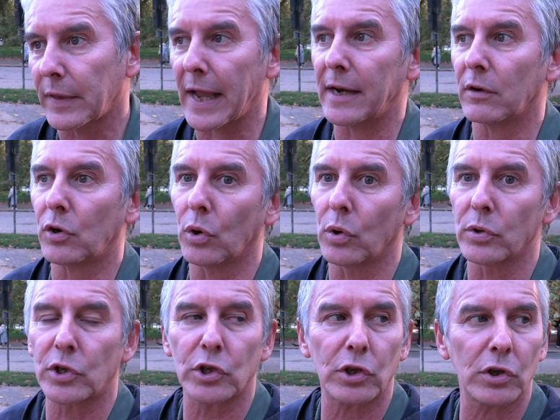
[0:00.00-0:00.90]
then of
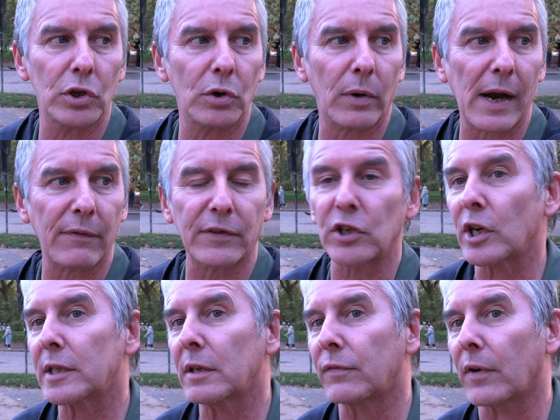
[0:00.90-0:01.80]
course you have to
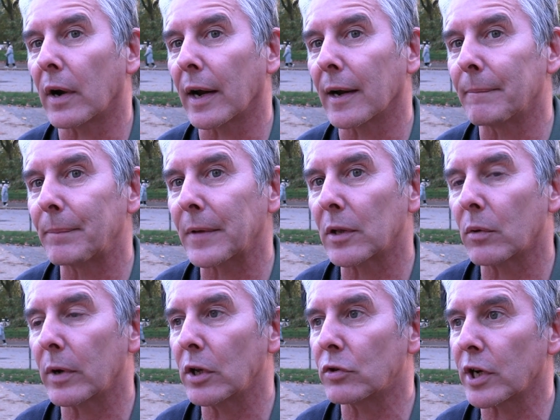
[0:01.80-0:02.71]
justify it. And the
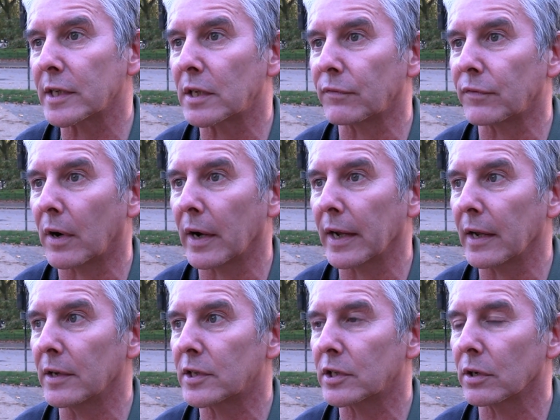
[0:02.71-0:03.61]
way you justify
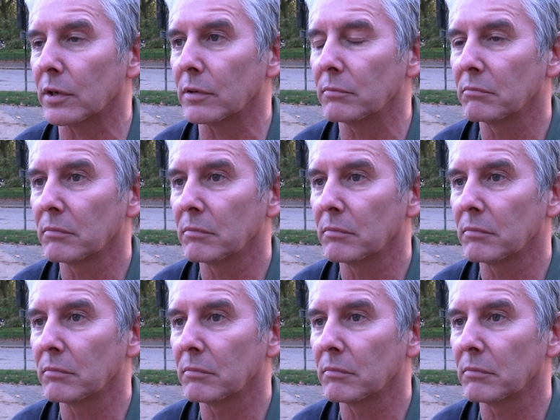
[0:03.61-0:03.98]
it is to